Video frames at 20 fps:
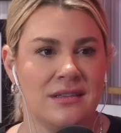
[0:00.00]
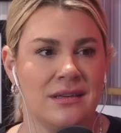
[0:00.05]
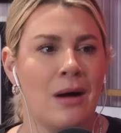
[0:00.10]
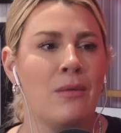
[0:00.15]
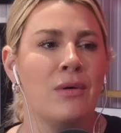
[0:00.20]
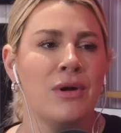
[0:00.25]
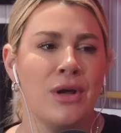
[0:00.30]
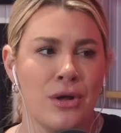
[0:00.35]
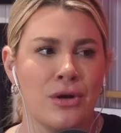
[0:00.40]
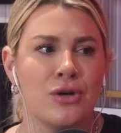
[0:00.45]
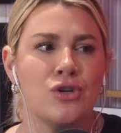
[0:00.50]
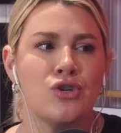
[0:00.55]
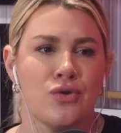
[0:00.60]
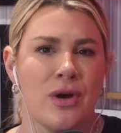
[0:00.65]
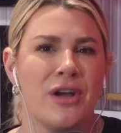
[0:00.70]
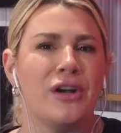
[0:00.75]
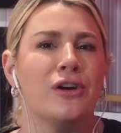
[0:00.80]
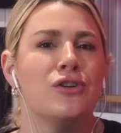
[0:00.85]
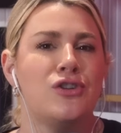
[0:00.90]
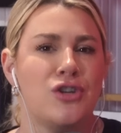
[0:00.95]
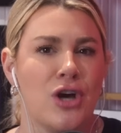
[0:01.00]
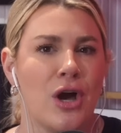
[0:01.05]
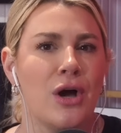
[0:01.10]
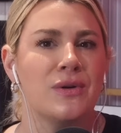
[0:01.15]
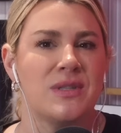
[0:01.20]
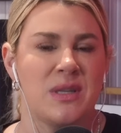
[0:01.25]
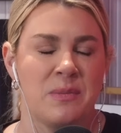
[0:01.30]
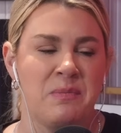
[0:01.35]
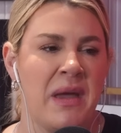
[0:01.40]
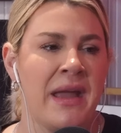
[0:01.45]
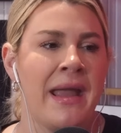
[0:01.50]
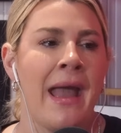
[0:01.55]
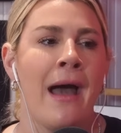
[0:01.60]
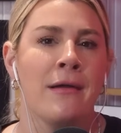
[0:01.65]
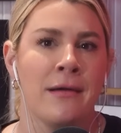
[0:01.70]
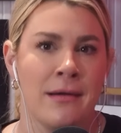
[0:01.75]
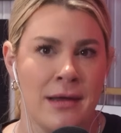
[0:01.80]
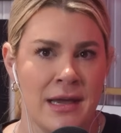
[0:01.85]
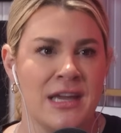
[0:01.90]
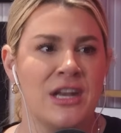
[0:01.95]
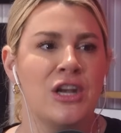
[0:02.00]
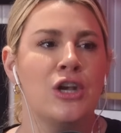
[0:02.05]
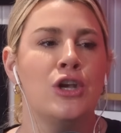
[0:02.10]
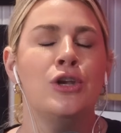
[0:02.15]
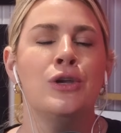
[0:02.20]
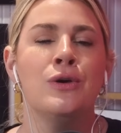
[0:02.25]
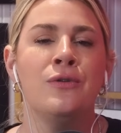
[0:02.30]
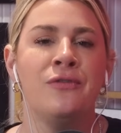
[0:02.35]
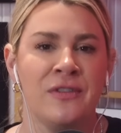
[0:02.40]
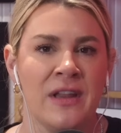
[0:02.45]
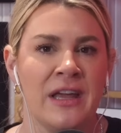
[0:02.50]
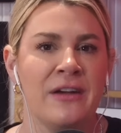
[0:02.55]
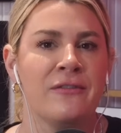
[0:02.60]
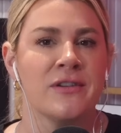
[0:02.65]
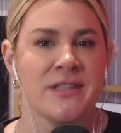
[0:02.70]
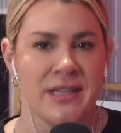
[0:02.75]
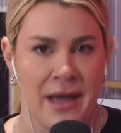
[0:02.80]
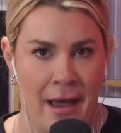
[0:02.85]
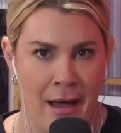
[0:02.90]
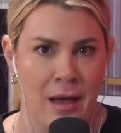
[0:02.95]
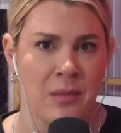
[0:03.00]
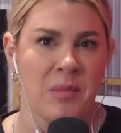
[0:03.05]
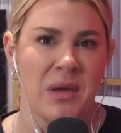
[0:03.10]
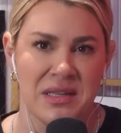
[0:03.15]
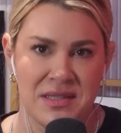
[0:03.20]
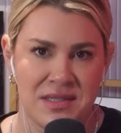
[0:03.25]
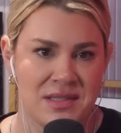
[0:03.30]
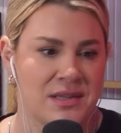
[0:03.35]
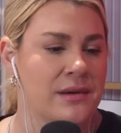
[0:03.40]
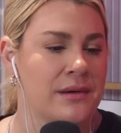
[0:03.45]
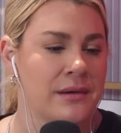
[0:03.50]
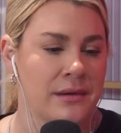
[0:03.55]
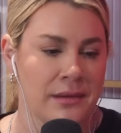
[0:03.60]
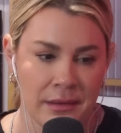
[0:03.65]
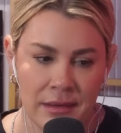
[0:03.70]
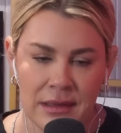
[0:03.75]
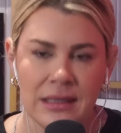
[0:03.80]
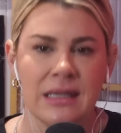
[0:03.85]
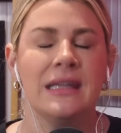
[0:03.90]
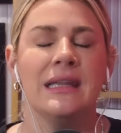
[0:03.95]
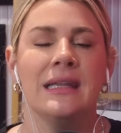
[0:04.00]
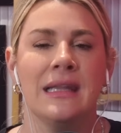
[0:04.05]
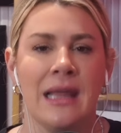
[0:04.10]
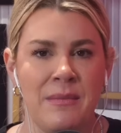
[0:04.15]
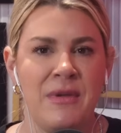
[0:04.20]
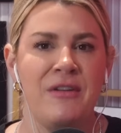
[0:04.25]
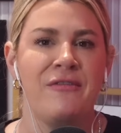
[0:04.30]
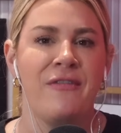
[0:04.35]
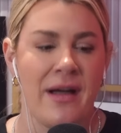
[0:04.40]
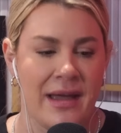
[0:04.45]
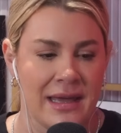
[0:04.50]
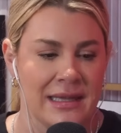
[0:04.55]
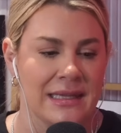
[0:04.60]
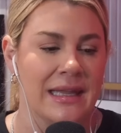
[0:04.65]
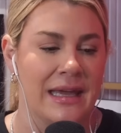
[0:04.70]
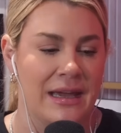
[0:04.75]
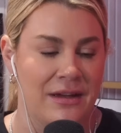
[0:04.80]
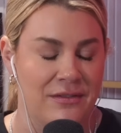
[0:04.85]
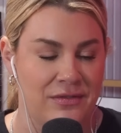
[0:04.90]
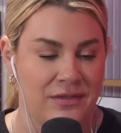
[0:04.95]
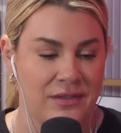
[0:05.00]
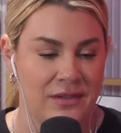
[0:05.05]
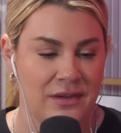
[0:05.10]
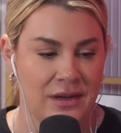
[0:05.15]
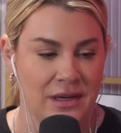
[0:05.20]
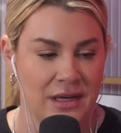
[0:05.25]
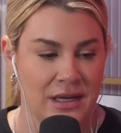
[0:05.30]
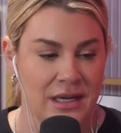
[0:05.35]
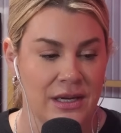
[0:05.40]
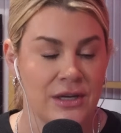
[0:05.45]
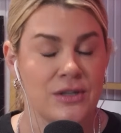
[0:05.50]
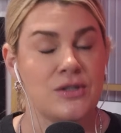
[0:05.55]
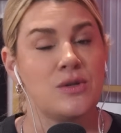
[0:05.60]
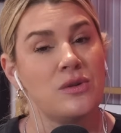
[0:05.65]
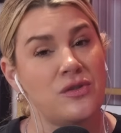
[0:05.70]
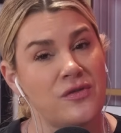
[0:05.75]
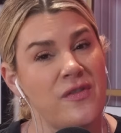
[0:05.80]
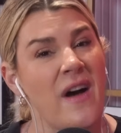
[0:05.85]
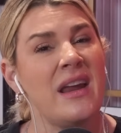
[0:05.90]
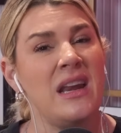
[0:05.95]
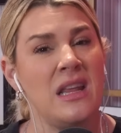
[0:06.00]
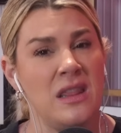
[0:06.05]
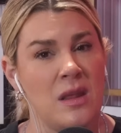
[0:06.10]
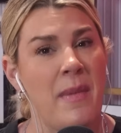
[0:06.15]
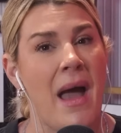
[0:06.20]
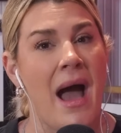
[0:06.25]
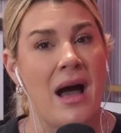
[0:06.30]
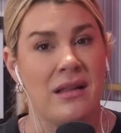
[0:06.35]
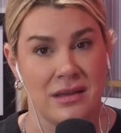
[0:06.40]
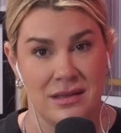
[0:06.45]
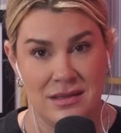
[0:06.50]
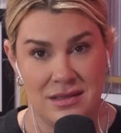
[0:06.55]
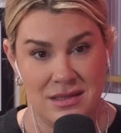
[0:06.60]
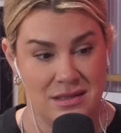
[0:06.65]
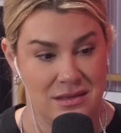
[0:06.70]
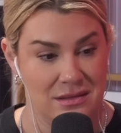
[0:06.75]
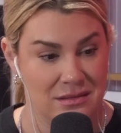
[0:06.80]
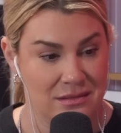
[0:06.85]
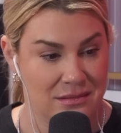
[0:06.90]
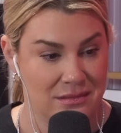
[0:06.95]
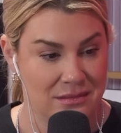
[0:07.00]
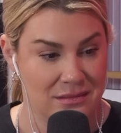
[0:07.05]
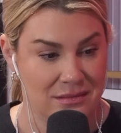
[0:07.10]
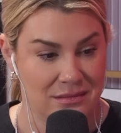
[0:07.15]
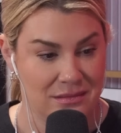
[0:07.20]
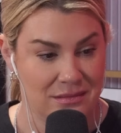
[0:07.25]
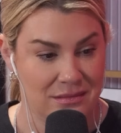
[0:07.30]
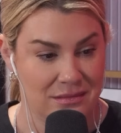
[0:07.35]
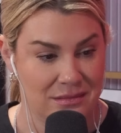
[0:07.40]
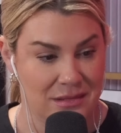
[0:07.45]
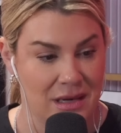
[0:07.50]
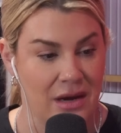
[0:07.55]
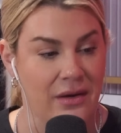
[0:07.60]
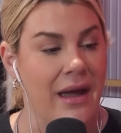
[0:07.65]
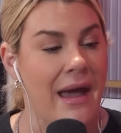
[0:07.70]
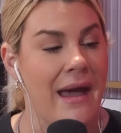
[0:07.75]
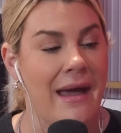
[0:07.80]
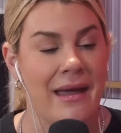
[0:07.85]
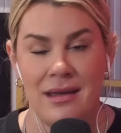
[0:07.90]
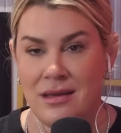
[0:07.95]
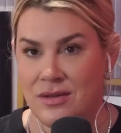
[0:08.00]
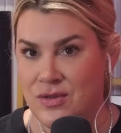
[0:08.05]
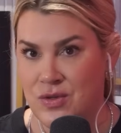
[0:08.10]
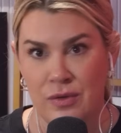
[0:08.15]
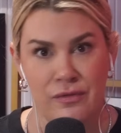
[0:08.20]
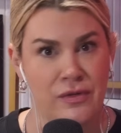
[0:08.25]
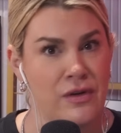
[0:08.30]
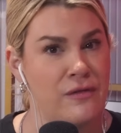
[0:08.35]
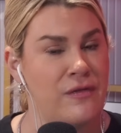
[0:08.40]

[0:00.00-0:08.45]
I want to go to Trader Joe's and pick out new flavors of hummus. Let me fucking live. So it's finding the balance. Okay? So if